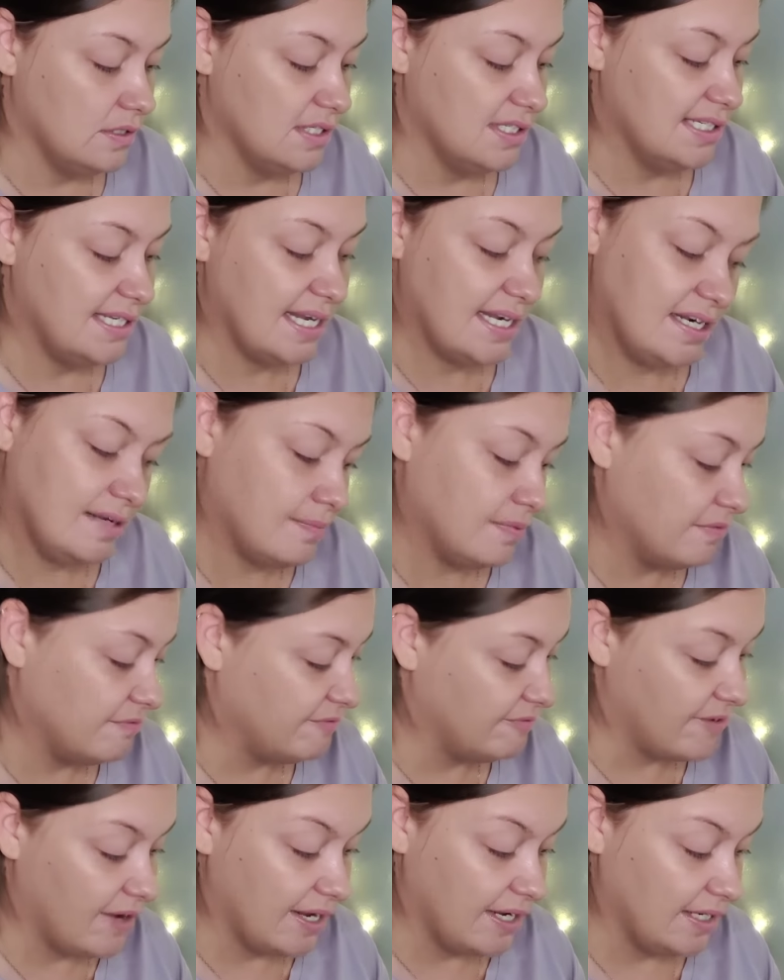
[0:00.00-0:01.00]
stand up
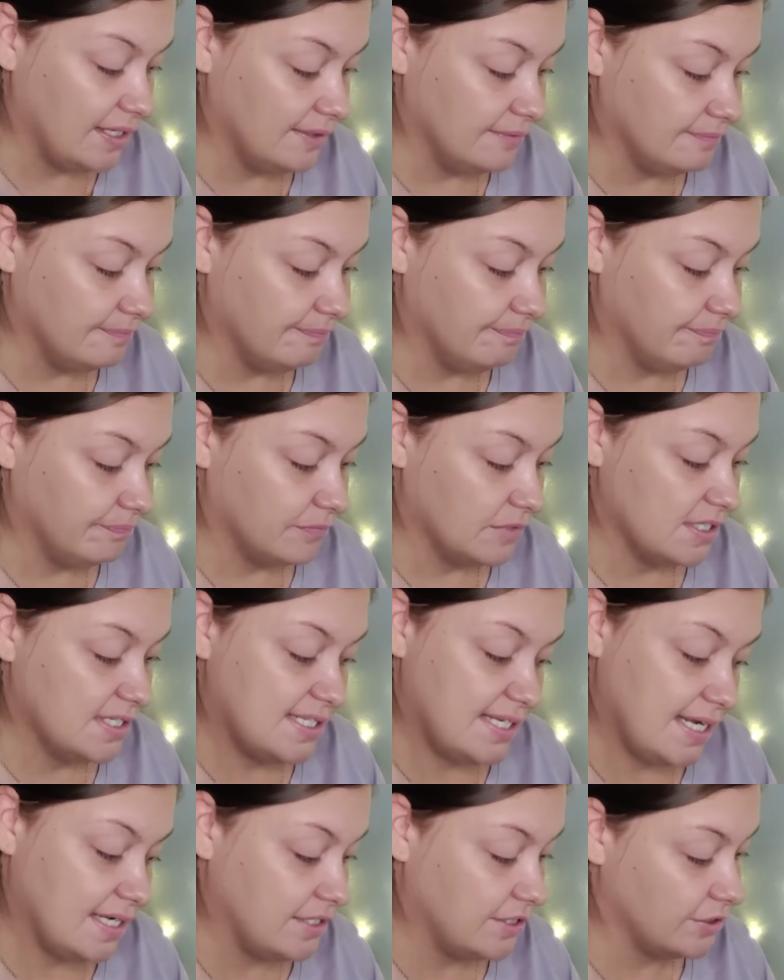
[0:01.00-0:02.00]
and fight
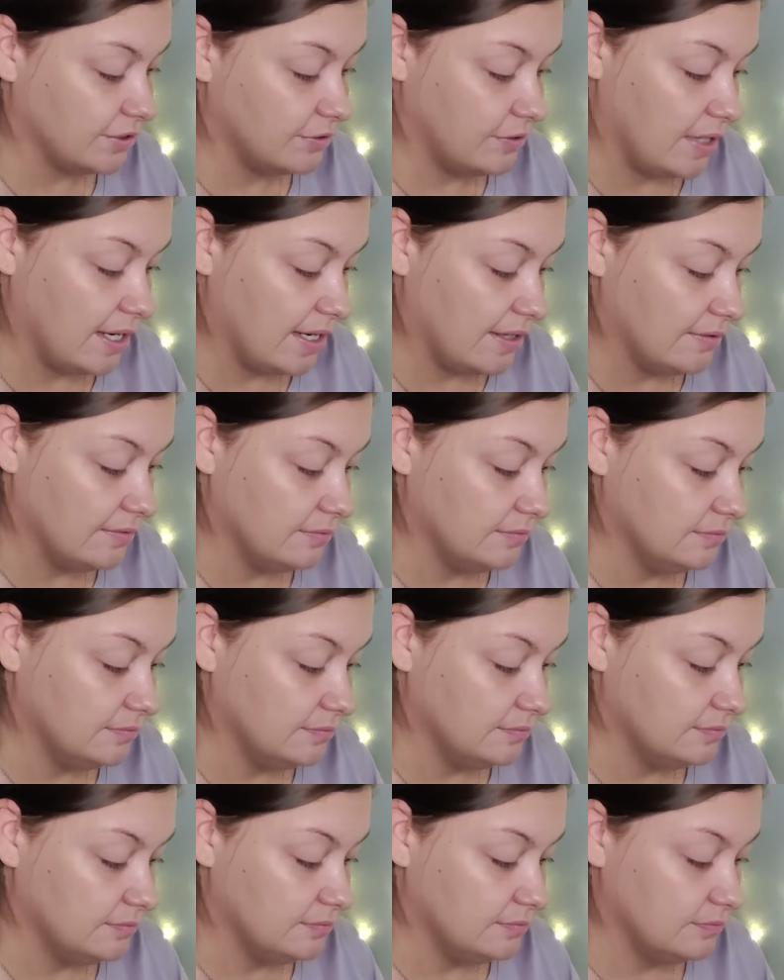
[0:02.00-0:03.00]
stand your ground
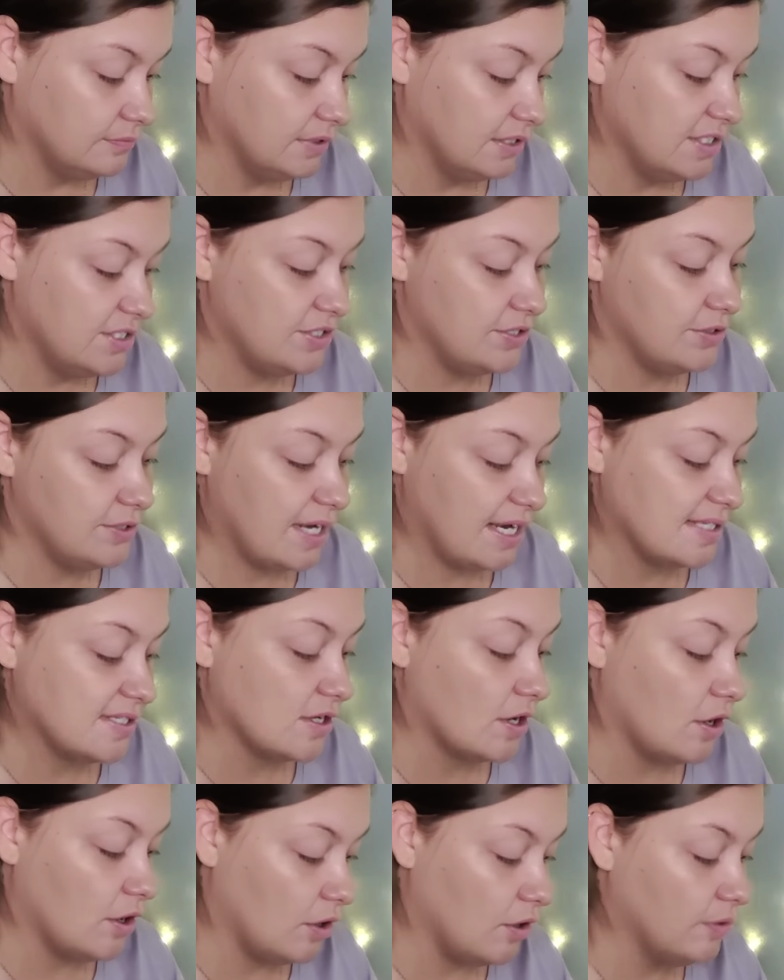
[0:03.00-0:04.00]
this dude
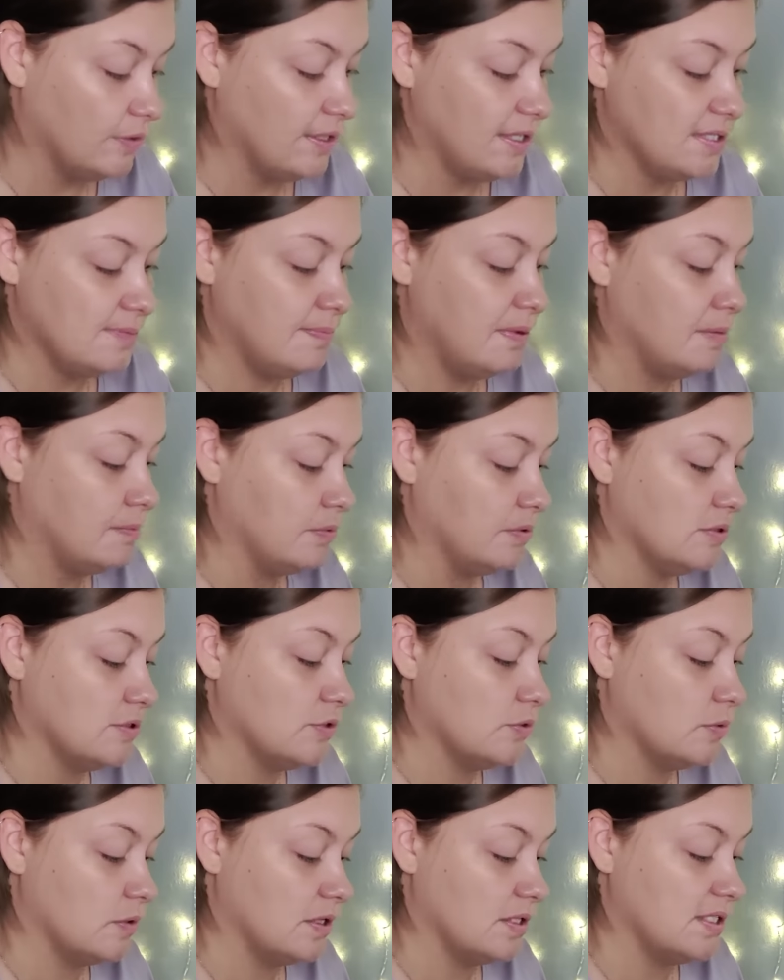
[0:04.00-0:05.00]
has all these people's
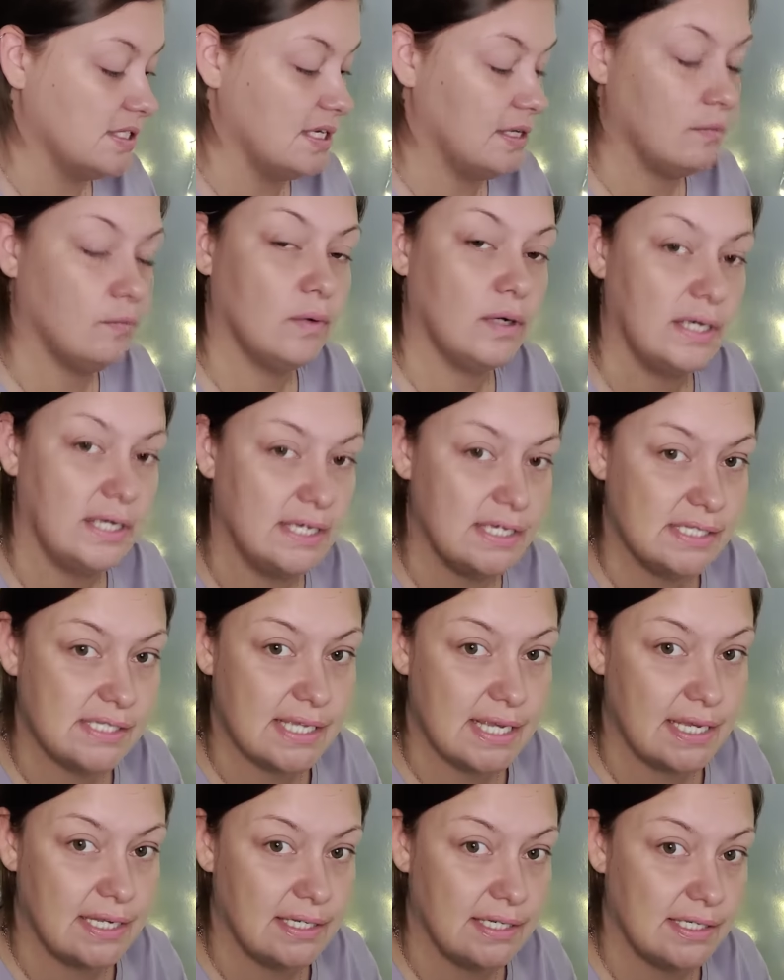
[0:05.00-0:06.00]
swords and one in
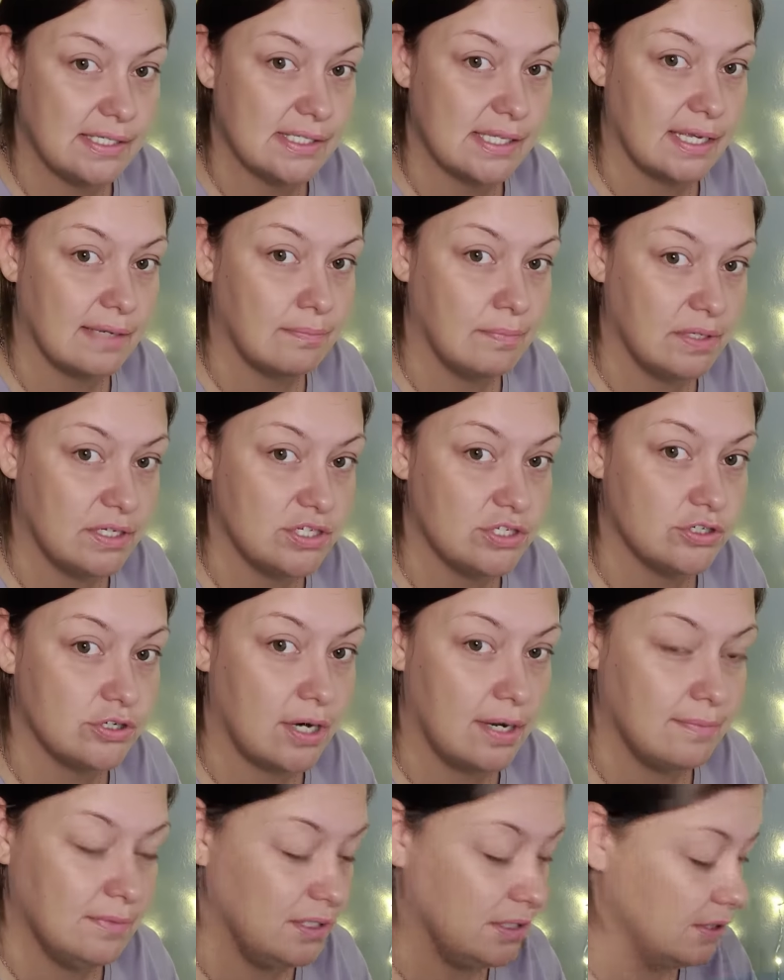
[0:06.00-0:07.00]
his hand. He's like, bitch,
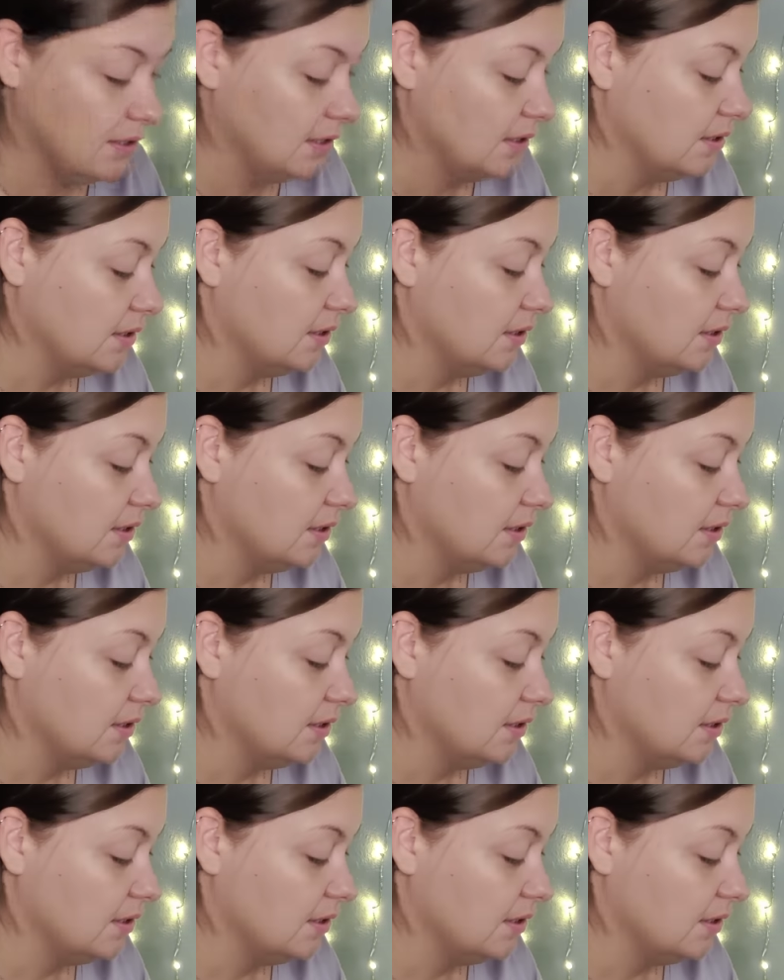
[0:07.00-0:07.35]
try me.